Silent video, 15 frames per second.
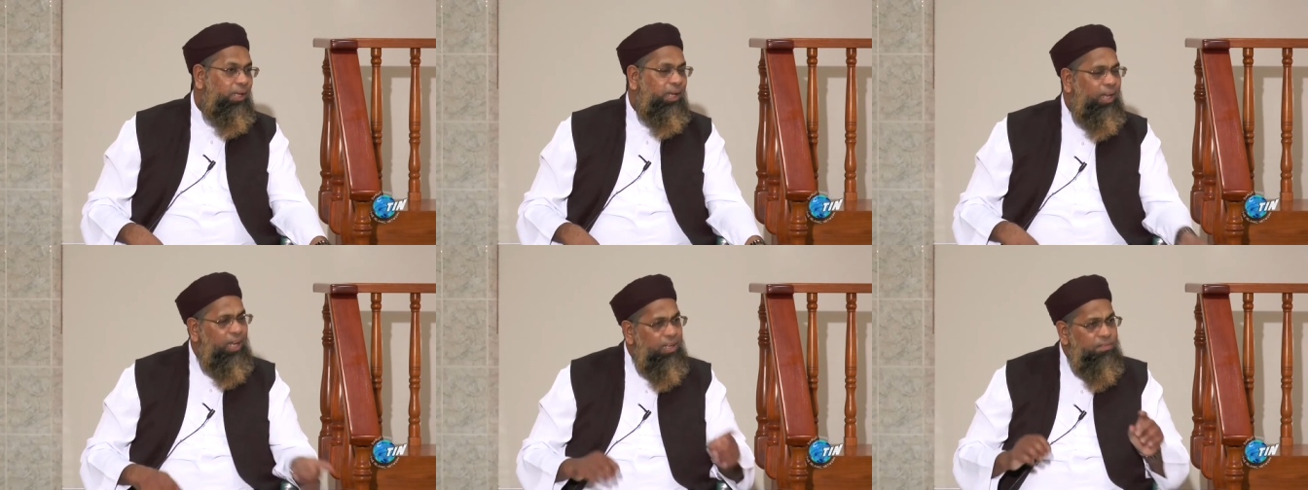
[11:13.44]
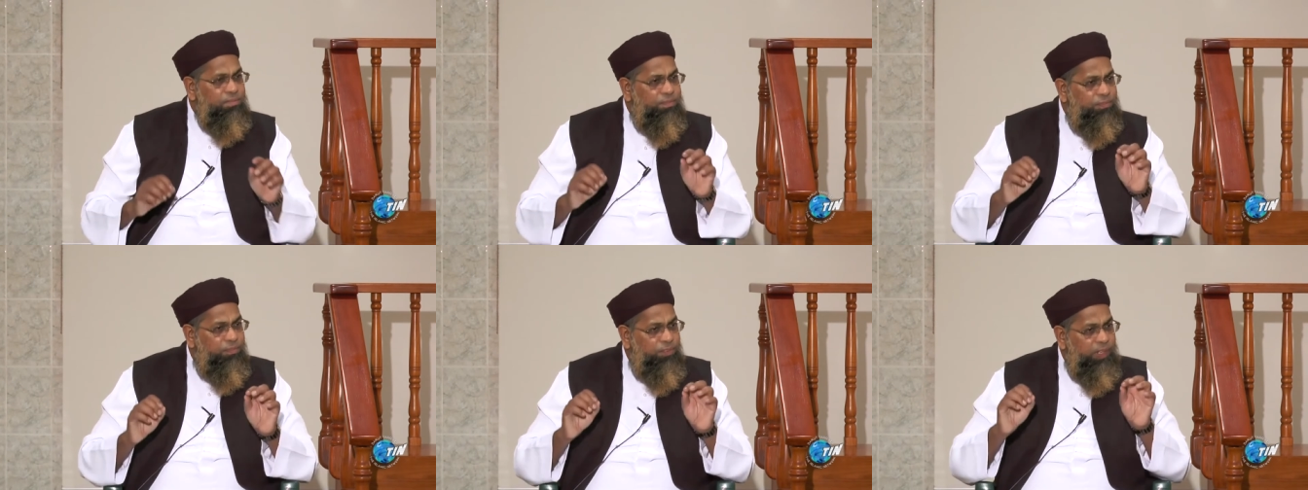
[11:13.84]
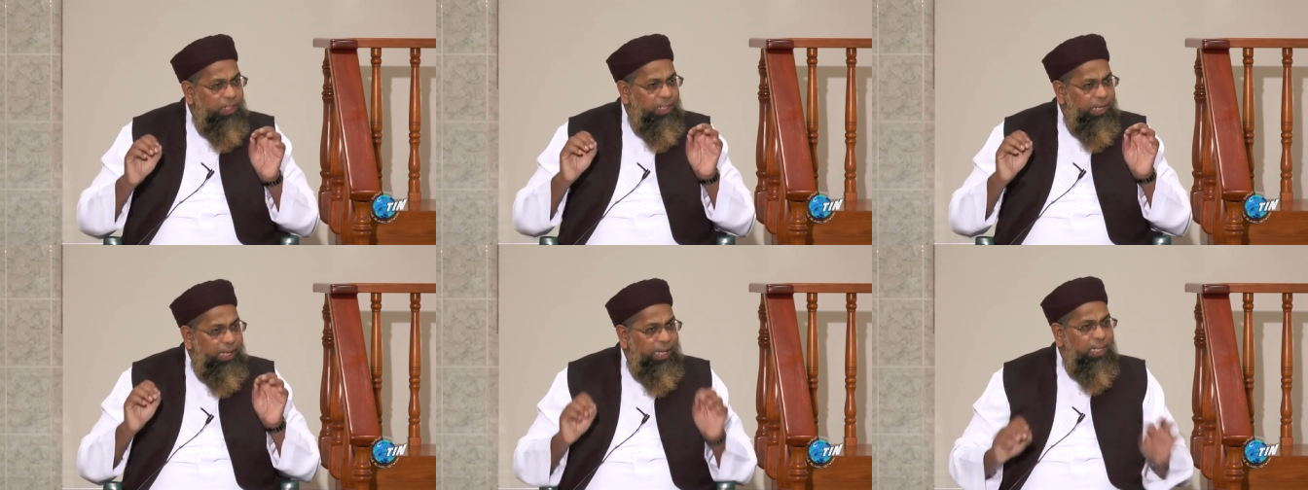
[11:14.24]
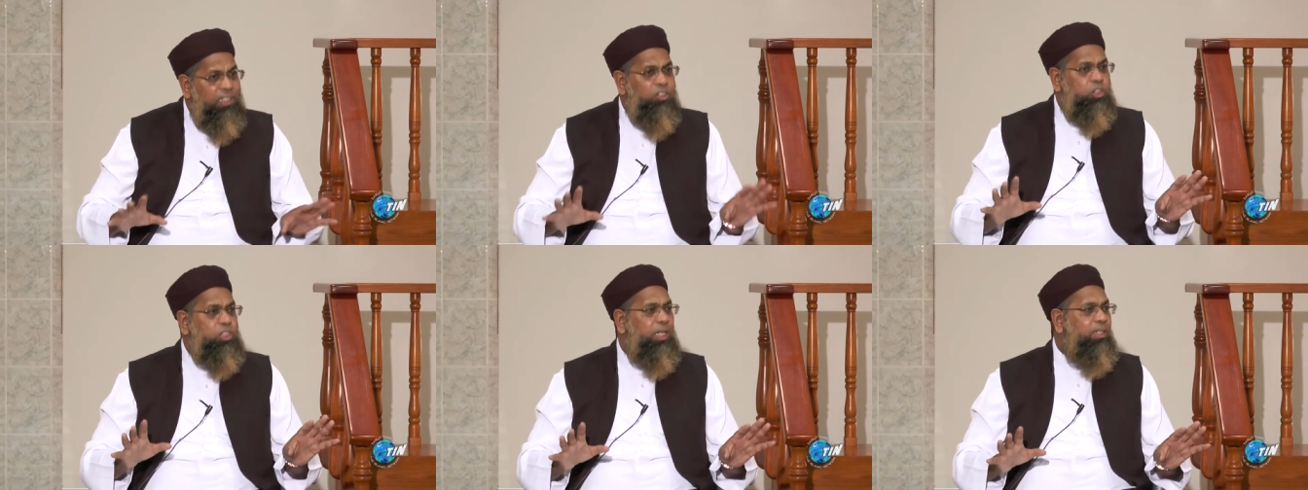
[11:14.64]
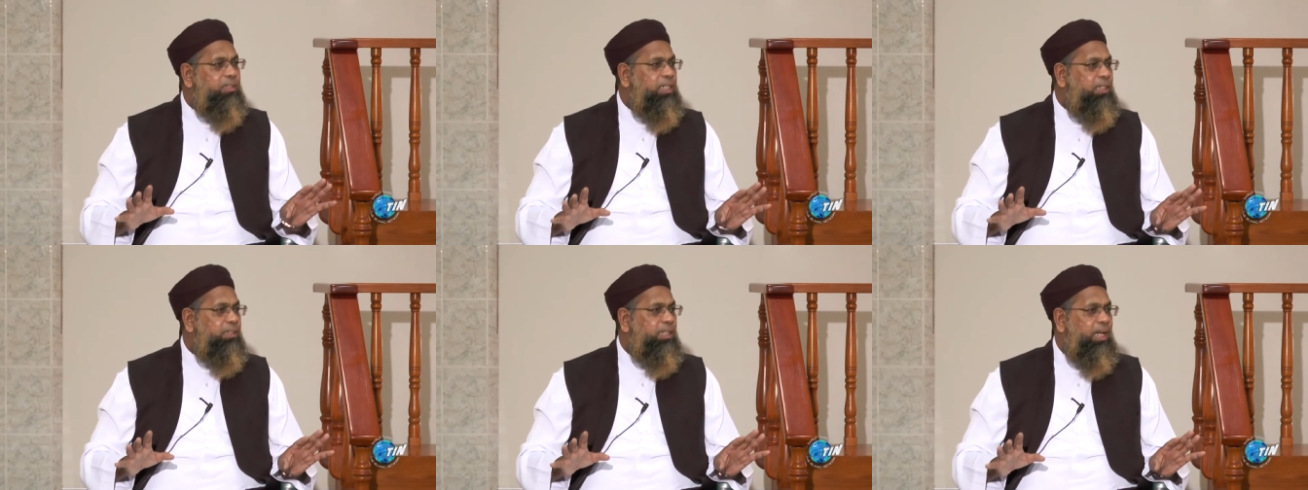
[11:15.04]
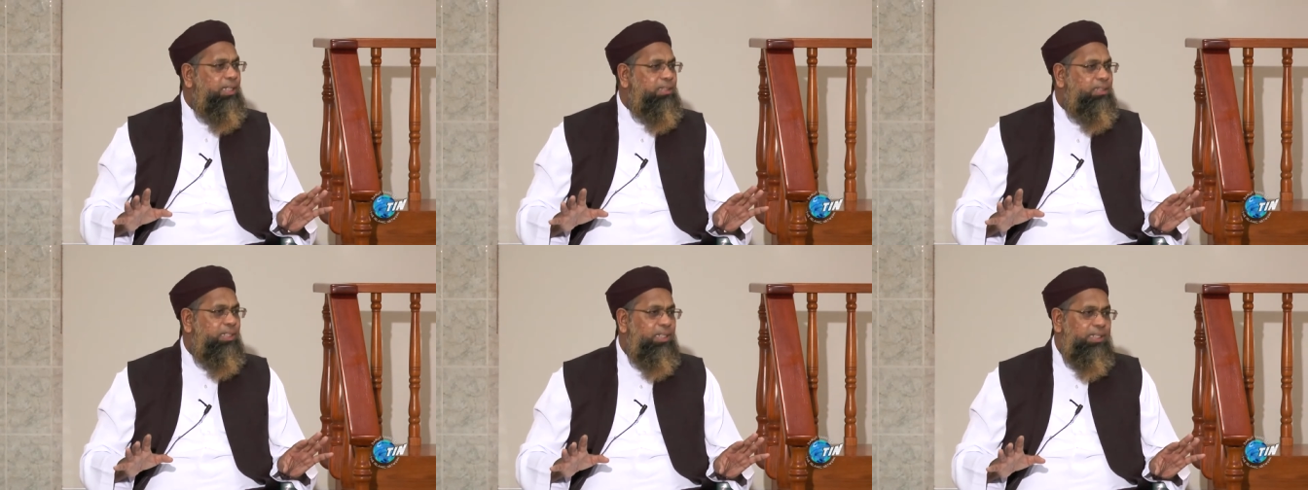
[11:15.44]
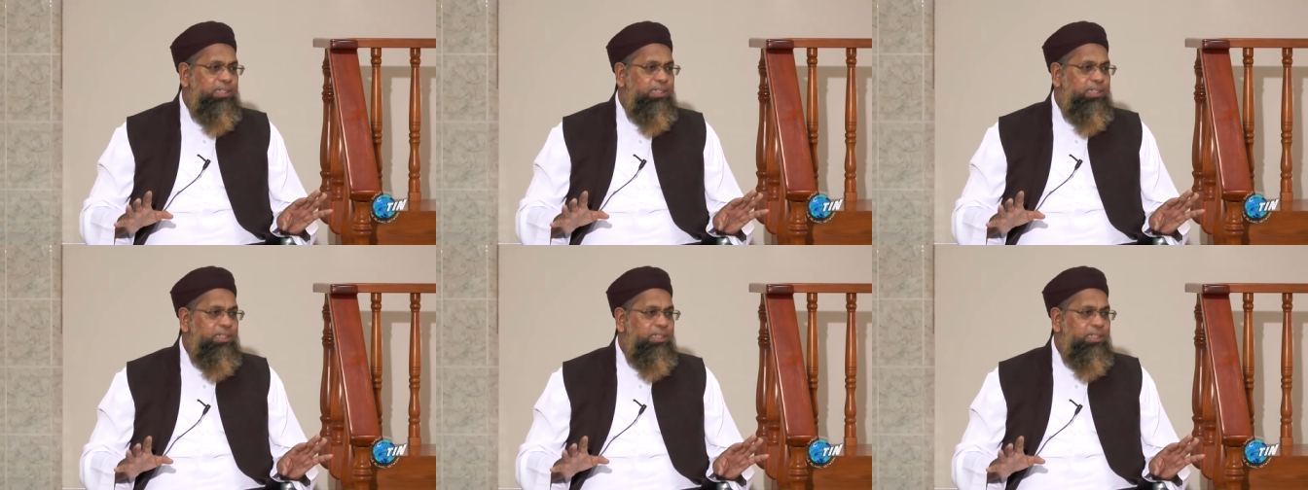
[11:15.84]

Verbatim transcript: Every angel did that.